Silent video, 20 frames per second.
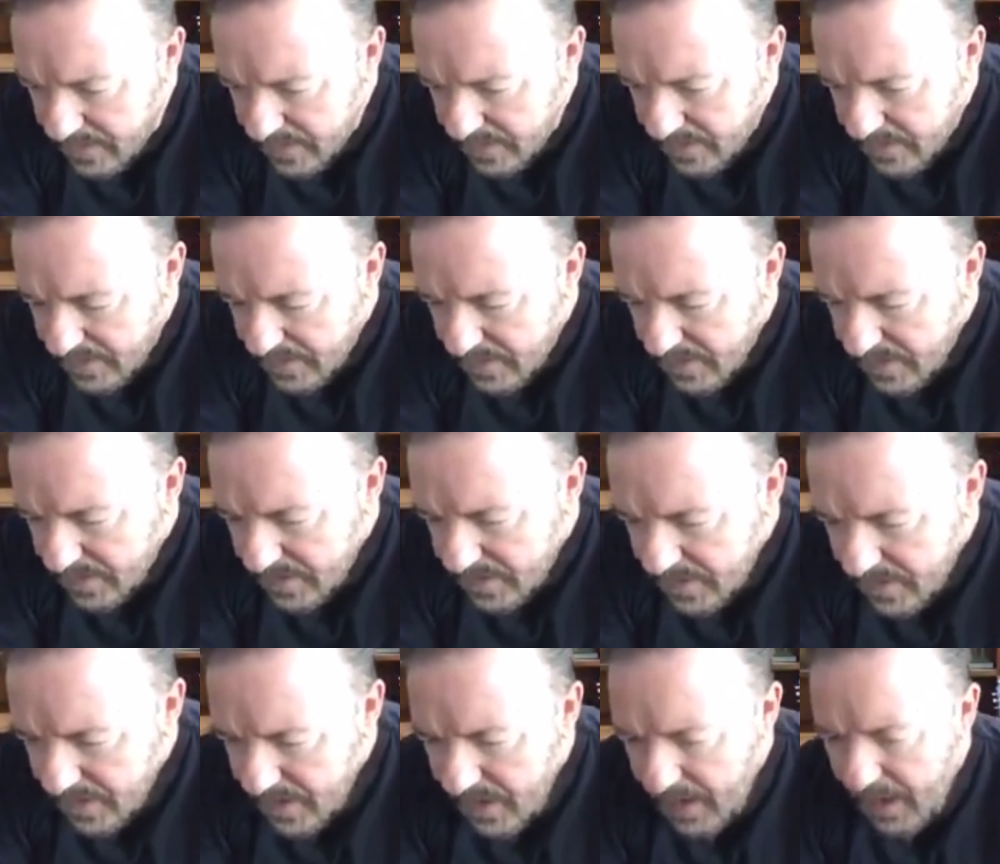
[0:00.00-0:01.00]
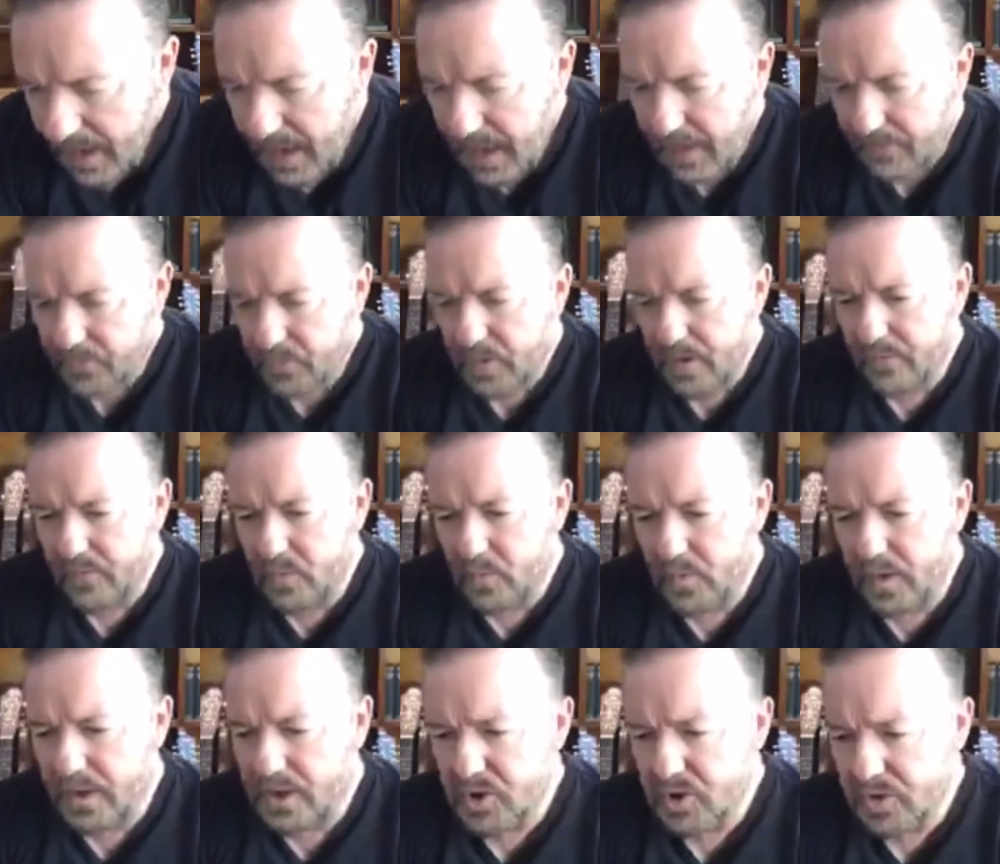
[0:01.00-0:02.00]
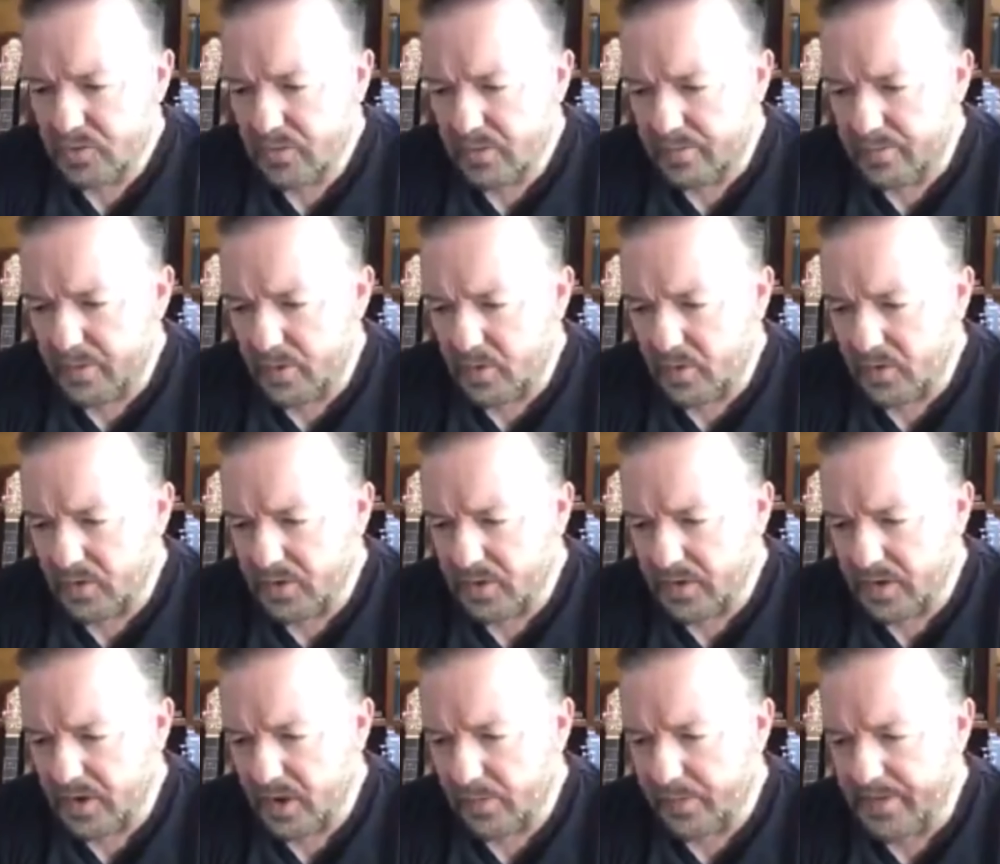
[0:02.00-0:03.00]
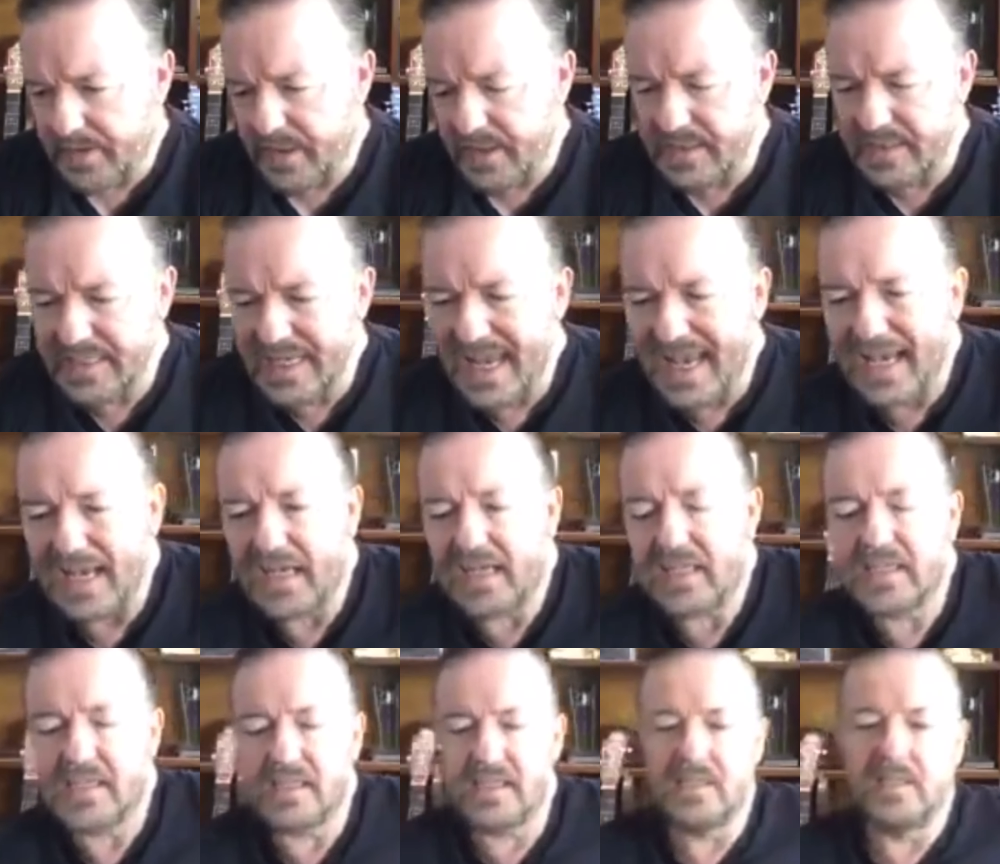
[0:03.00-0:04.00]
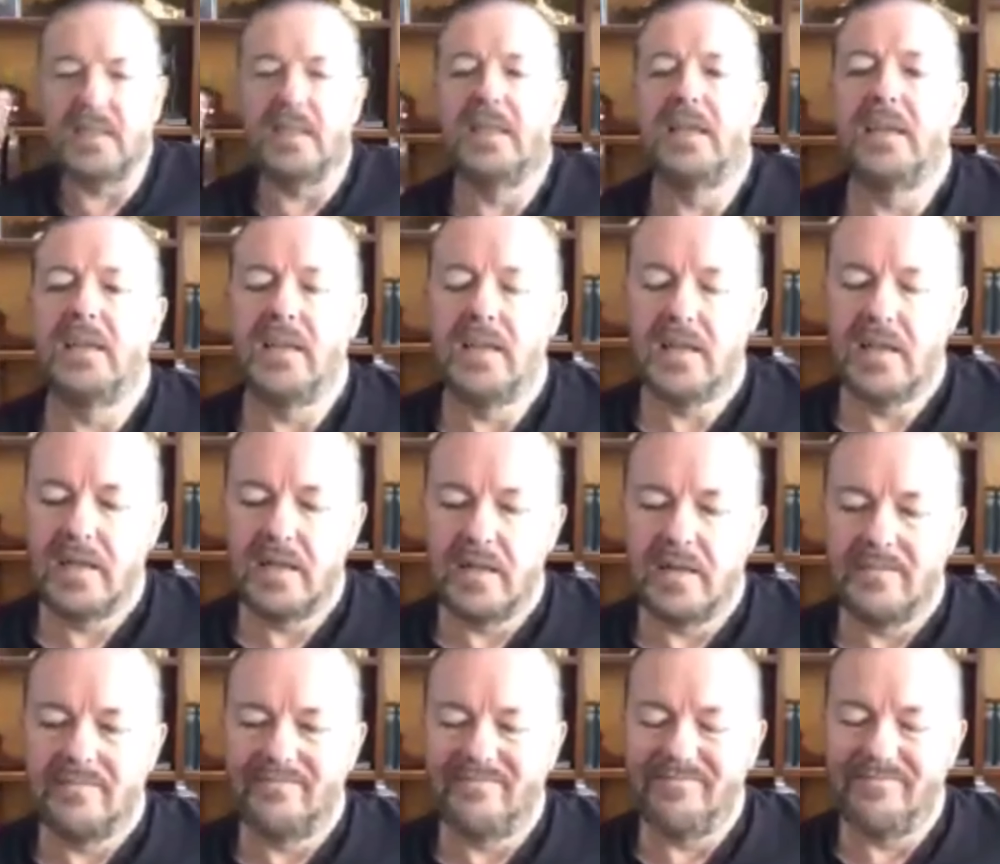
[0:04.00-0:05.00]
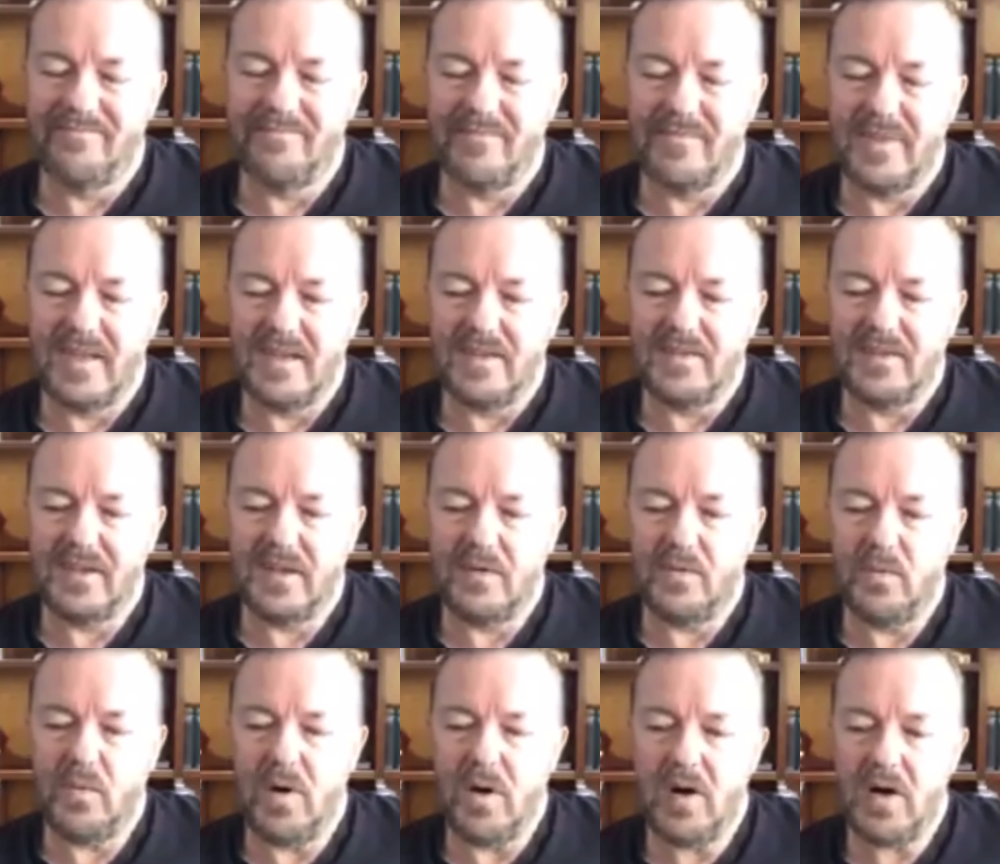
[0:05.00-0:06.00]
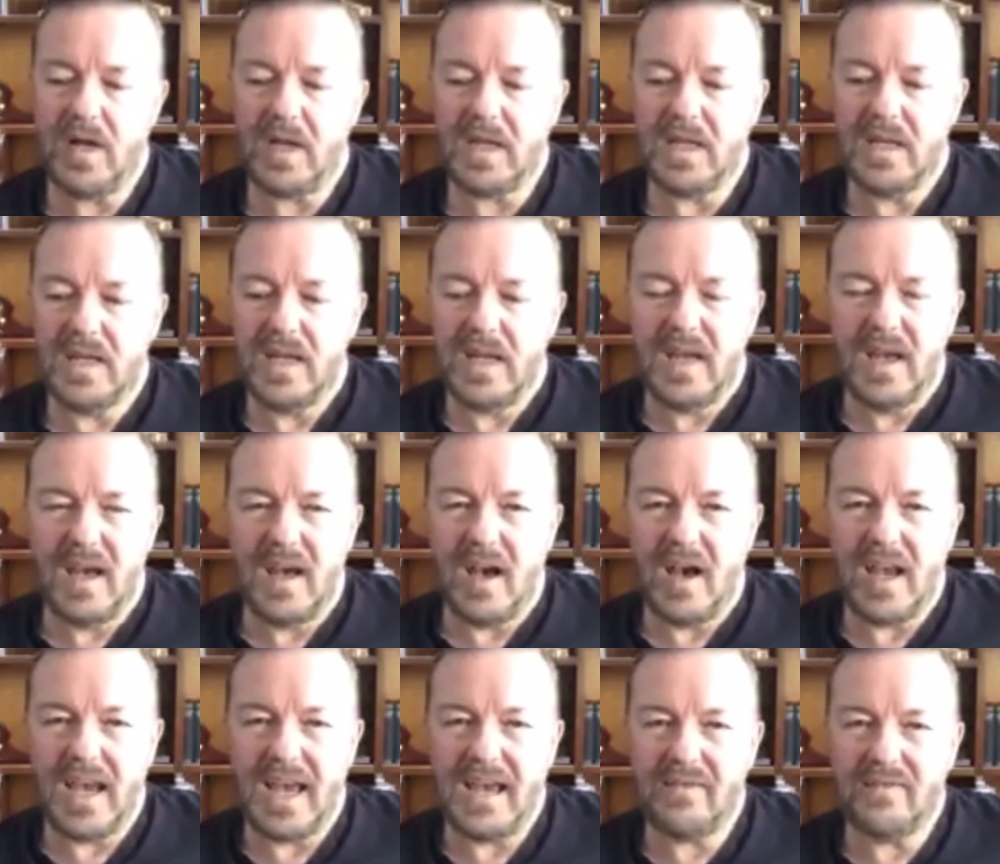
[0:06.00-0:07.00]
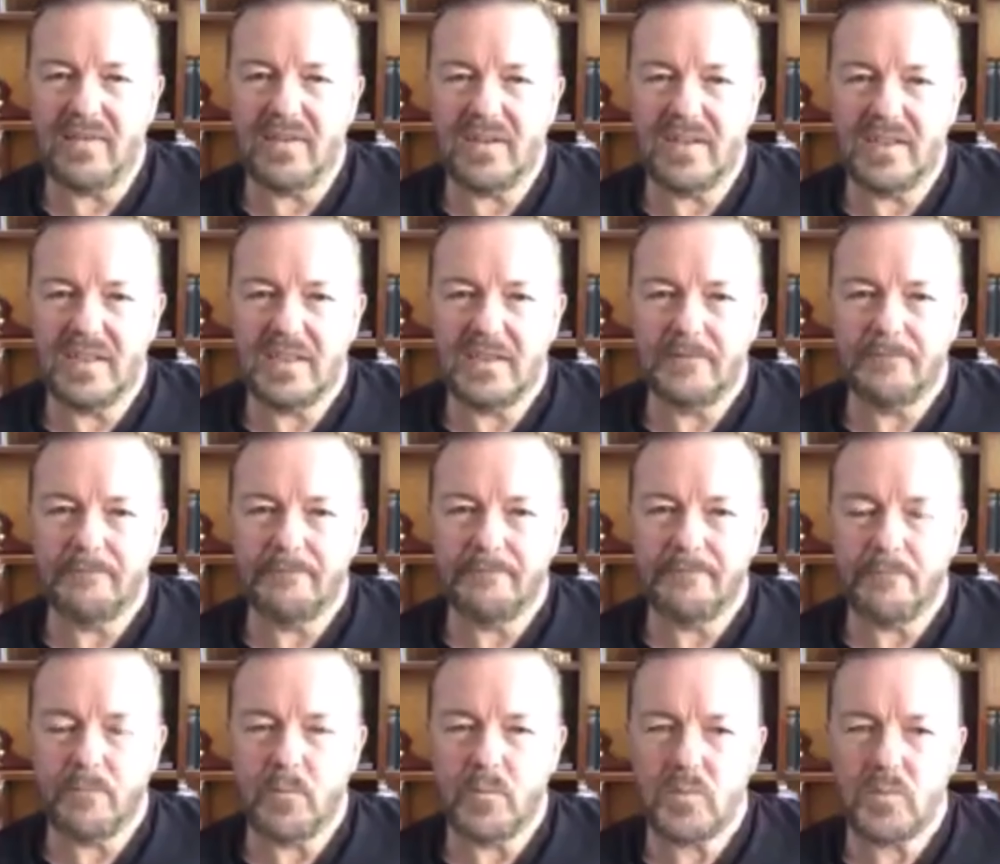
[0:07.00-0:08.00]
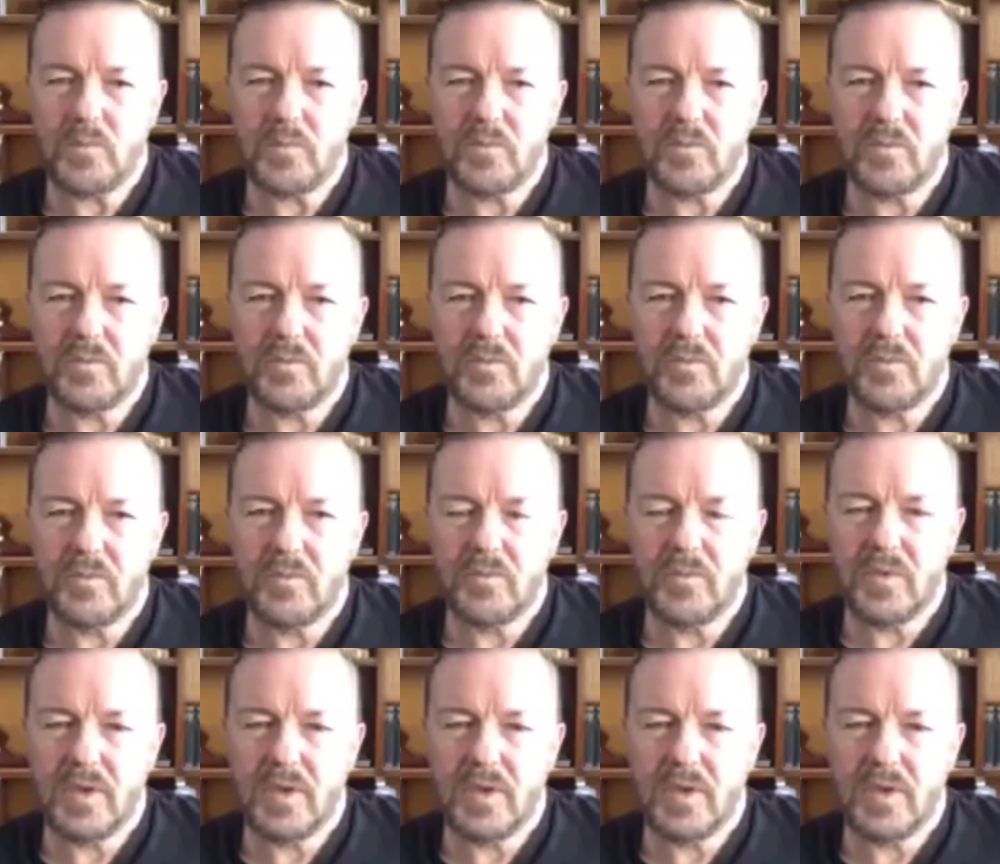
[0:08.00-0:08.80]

Nancy says, "Have you ever wished you were born the opposite sex? If so, why?" I haven't.